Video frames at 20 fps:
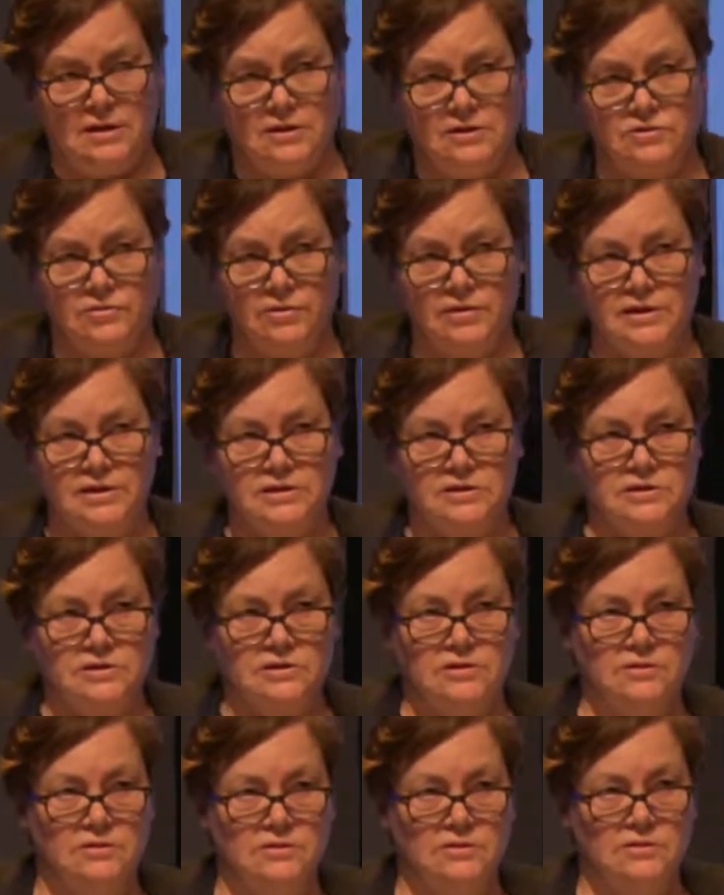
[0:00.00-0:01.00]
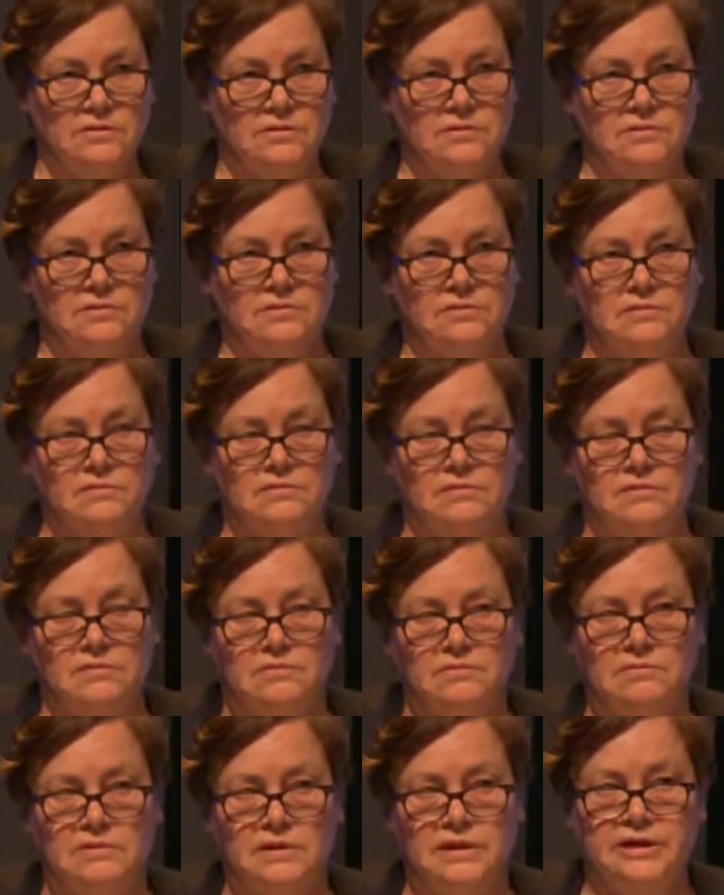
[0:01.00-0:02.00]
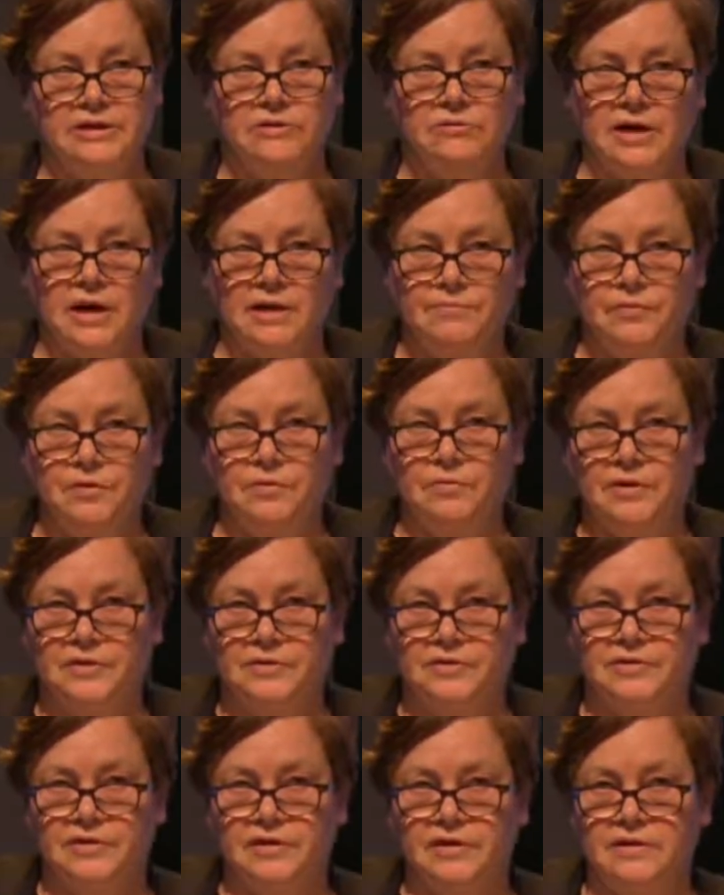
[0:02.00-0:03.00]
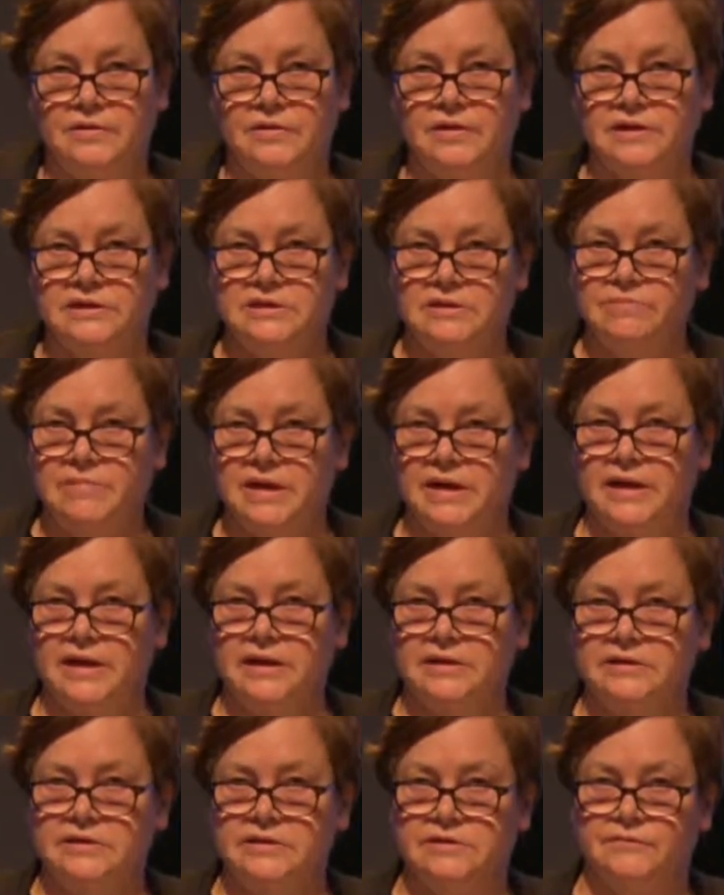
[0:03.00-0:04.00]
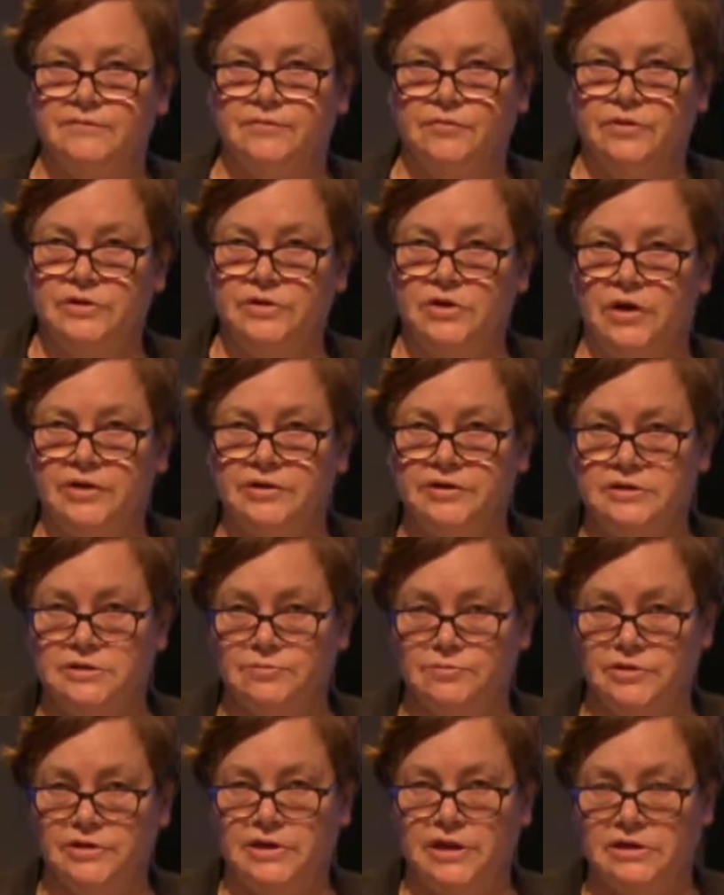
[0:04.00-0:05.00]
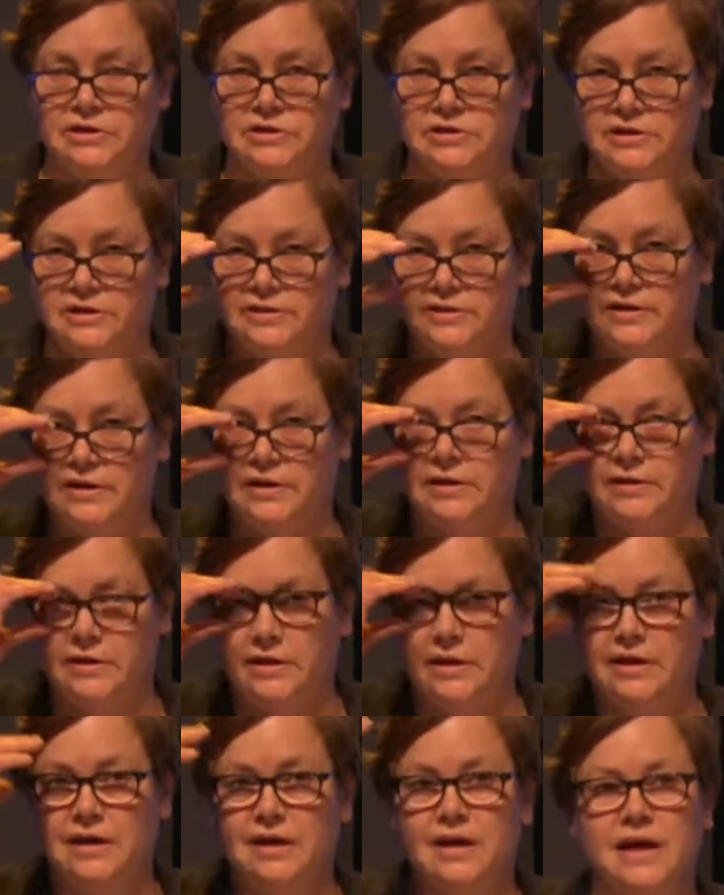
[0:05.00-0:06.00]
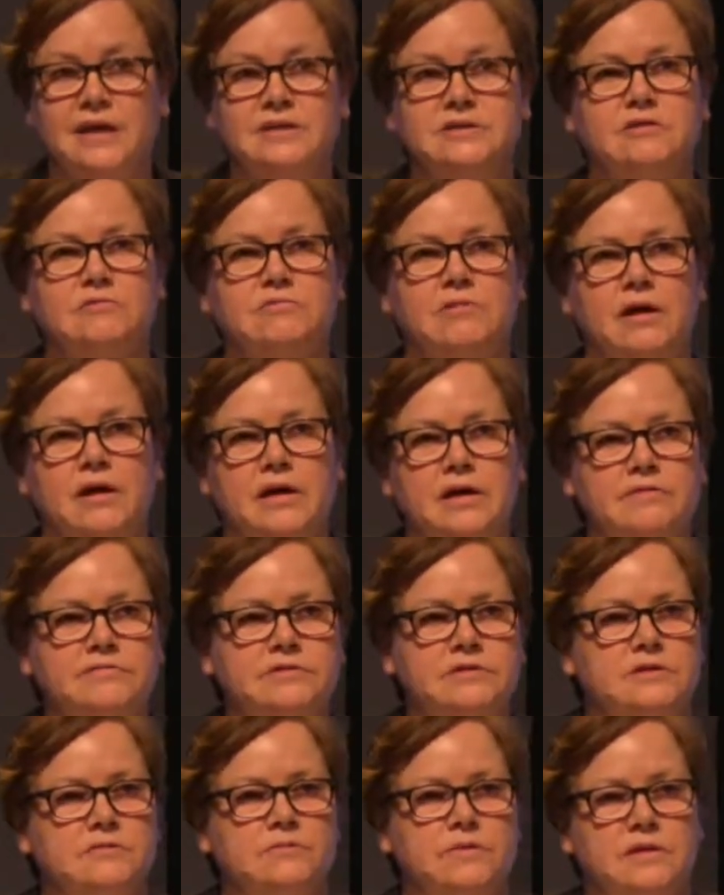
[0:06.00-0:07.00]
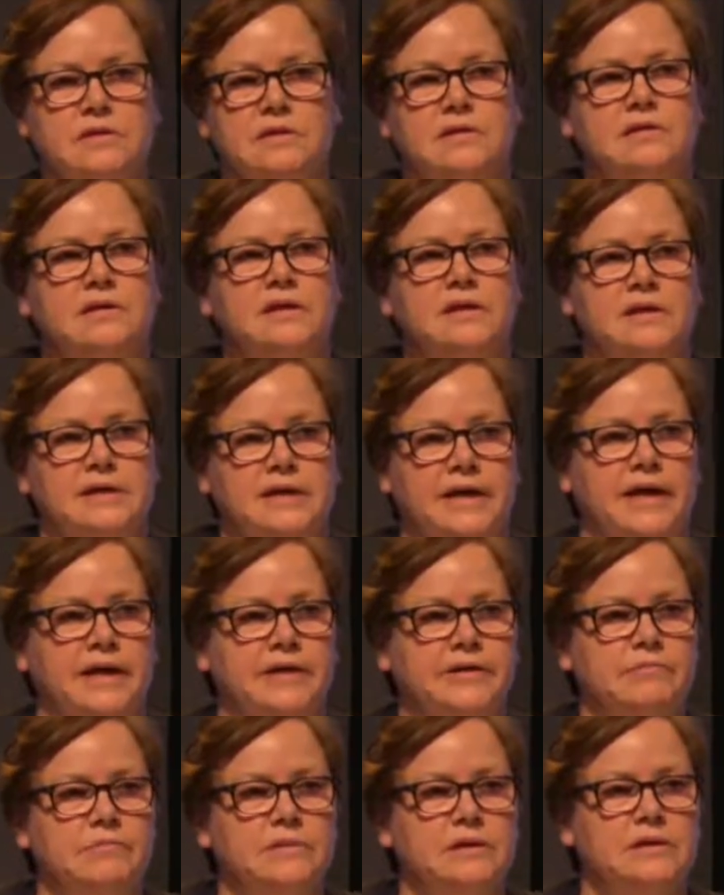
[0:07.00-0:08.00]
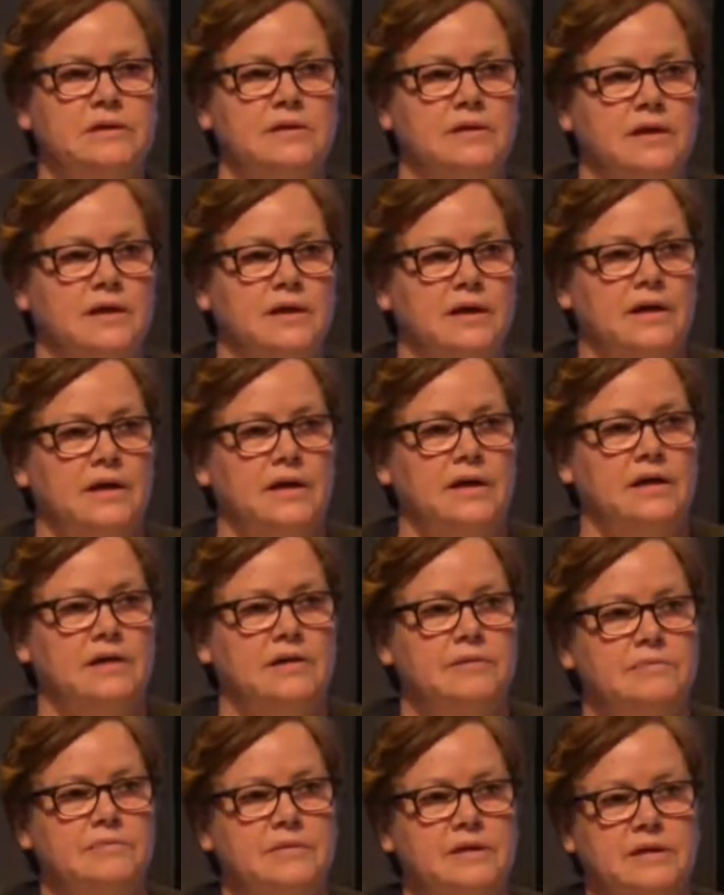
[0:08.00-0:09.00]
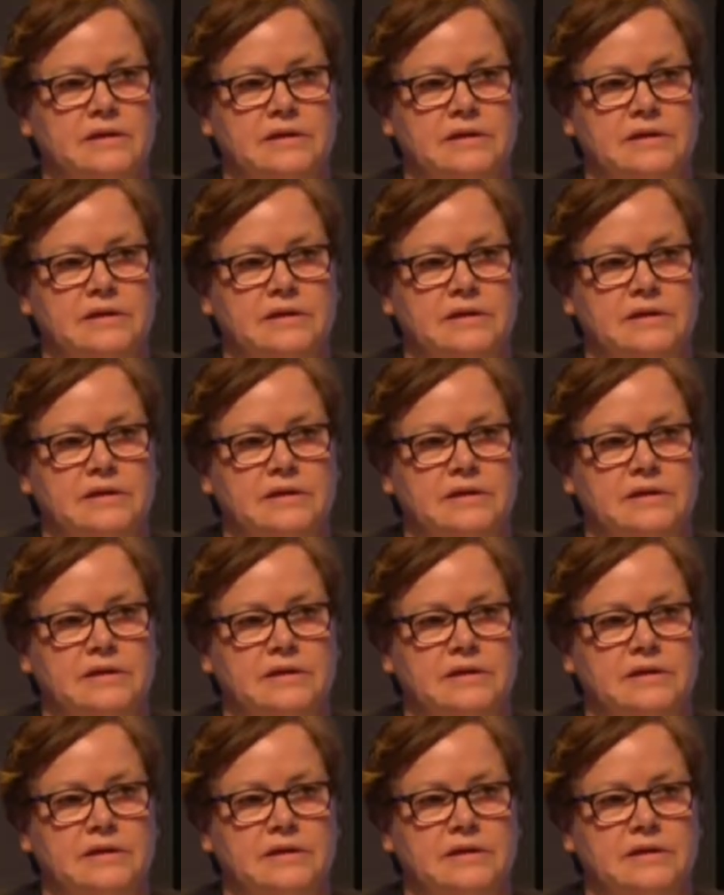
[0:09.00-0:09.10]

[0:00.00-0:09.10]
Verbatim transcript: trying to really grapple with the, the, demand for knowledge production that has arrived within the academy um,